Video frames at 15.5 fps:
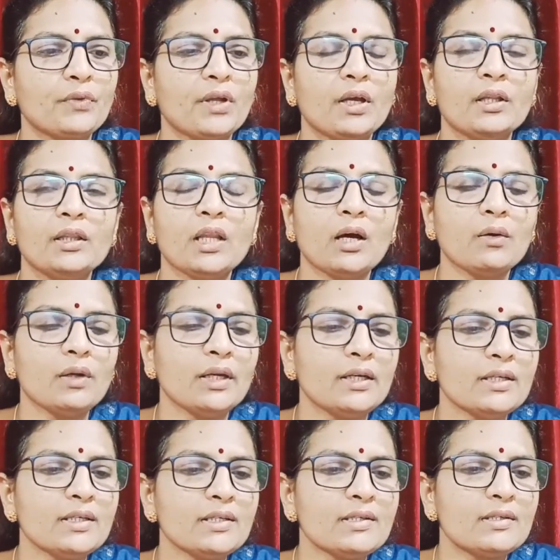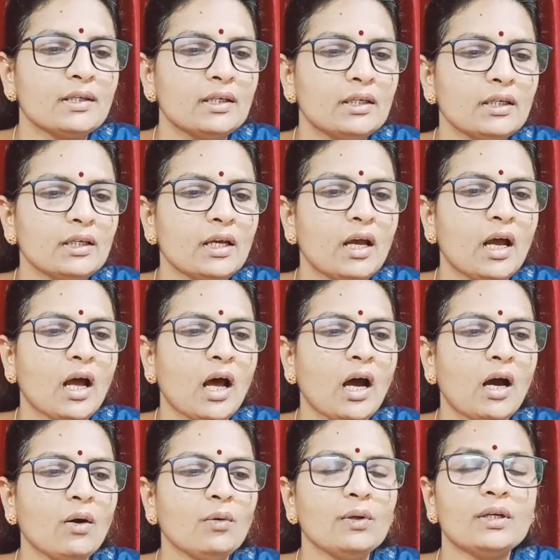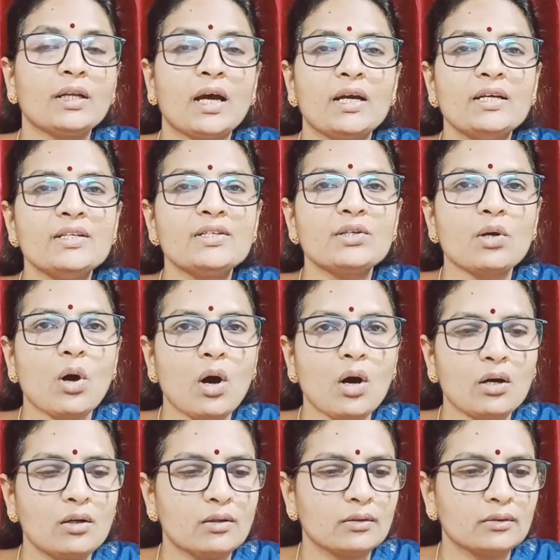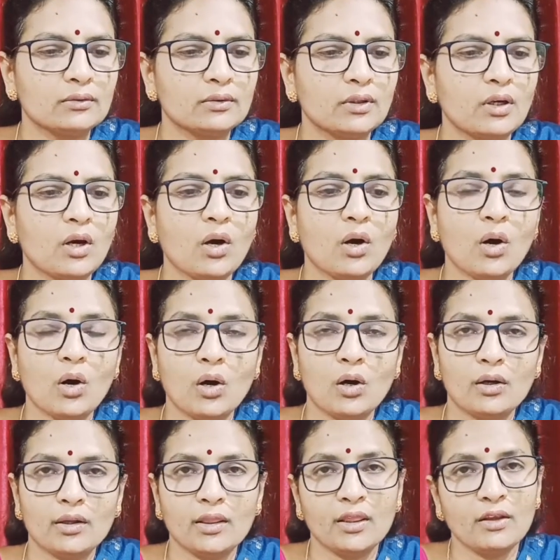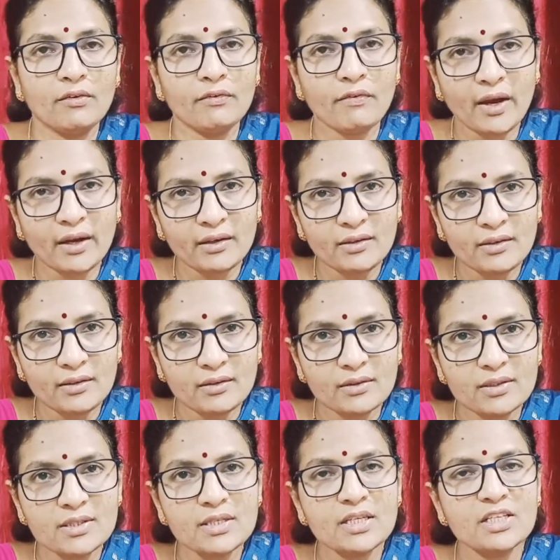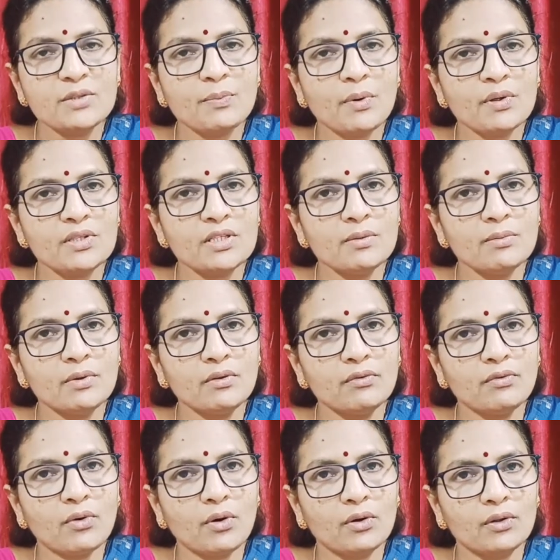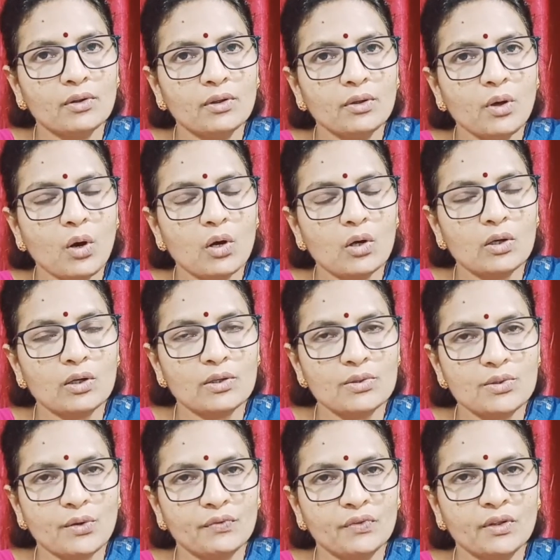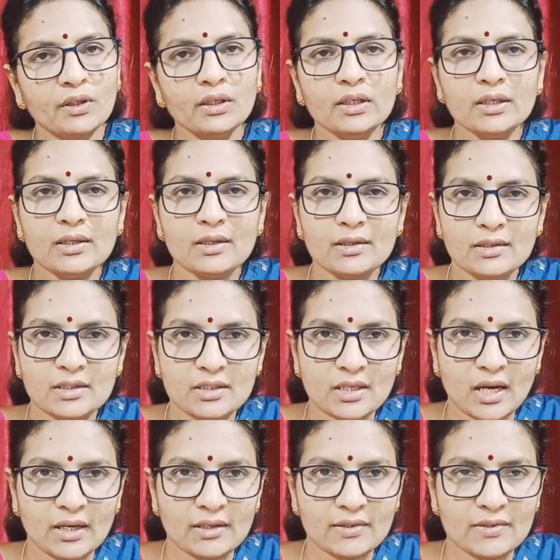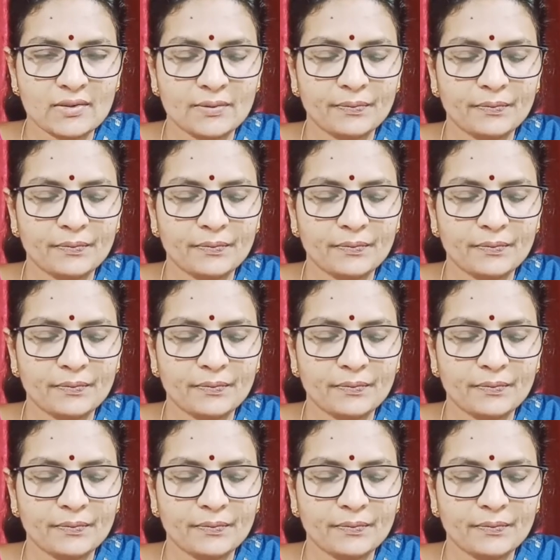Now let us see how tides occur or the factors responsible for the occurrence of the tides.